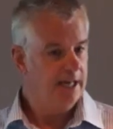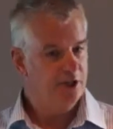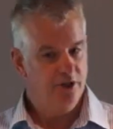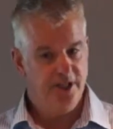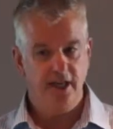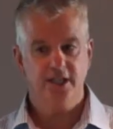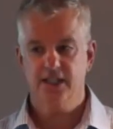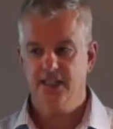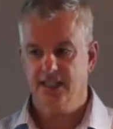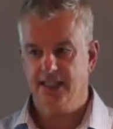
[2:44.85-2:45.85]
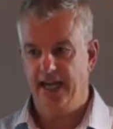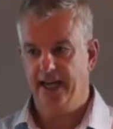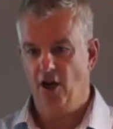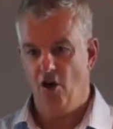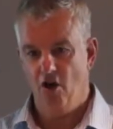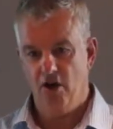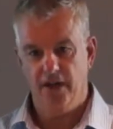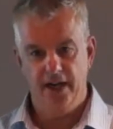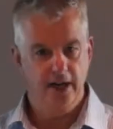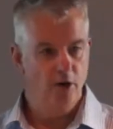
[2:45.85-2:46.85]
Due diligence is taking longer
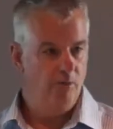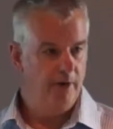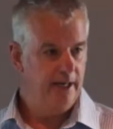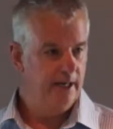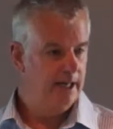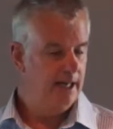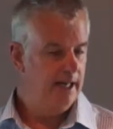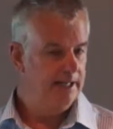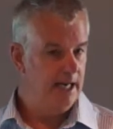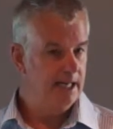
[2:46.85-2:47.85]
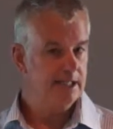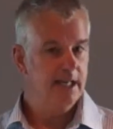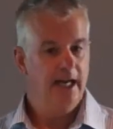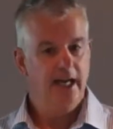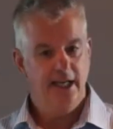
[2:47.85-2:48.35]
than it normally does.